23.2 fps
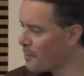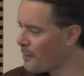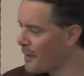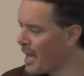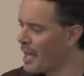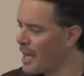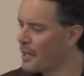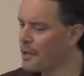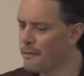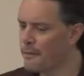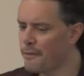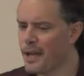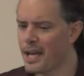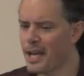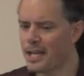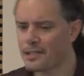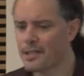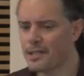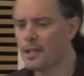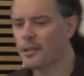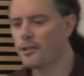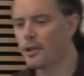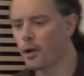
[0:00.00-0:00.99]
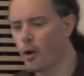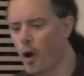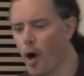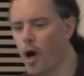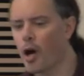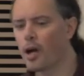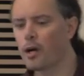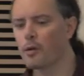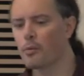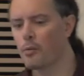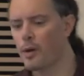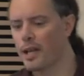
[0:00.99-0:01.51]
And in fact, there
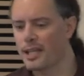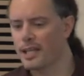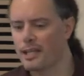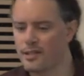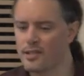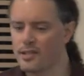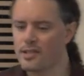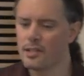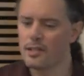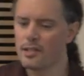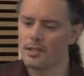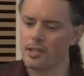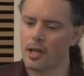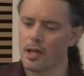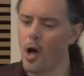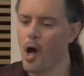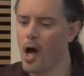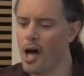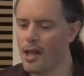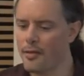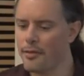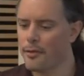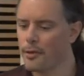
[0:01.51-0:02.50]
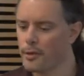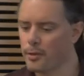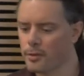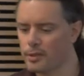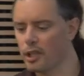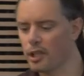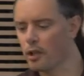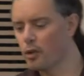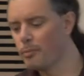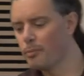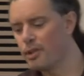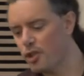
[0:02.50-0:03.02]
are ways to author
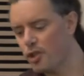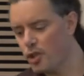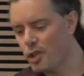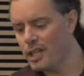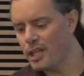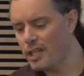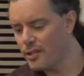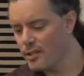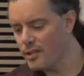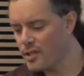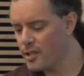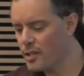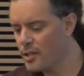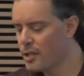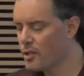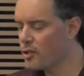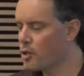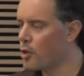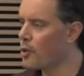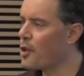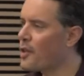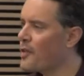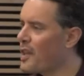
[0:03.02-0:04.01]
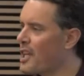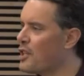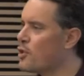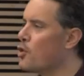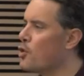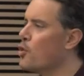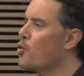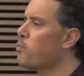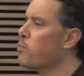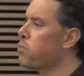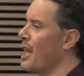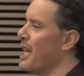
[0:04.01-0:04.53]
little machines so that they
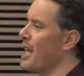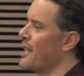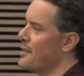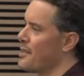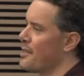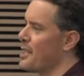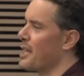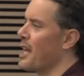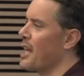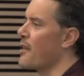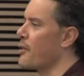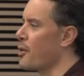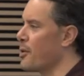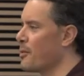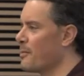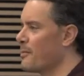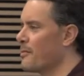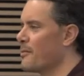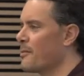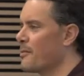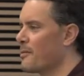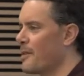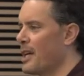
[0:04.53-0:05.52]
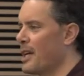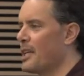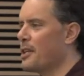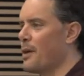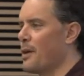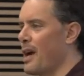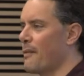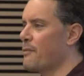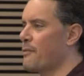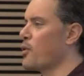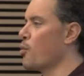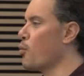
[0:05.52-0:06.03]
do blend together, right? You
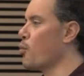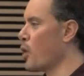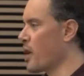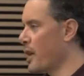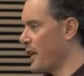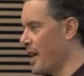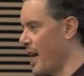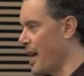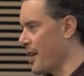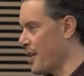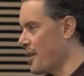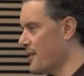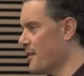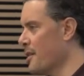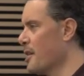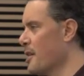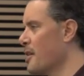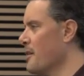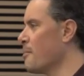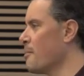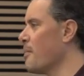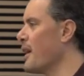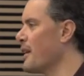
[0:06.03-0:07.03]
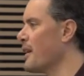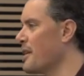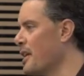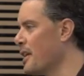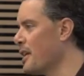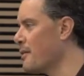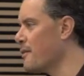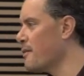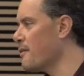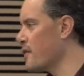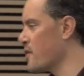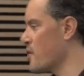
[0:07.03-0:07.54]
have to work at it, but
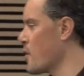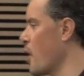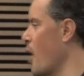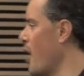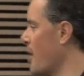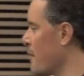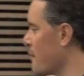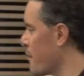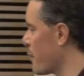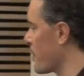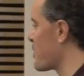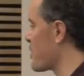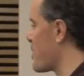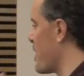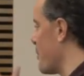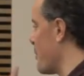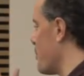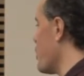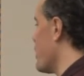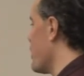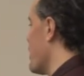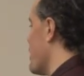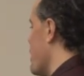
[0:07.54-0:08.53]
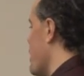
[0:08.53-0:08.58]
in Facade, for example, an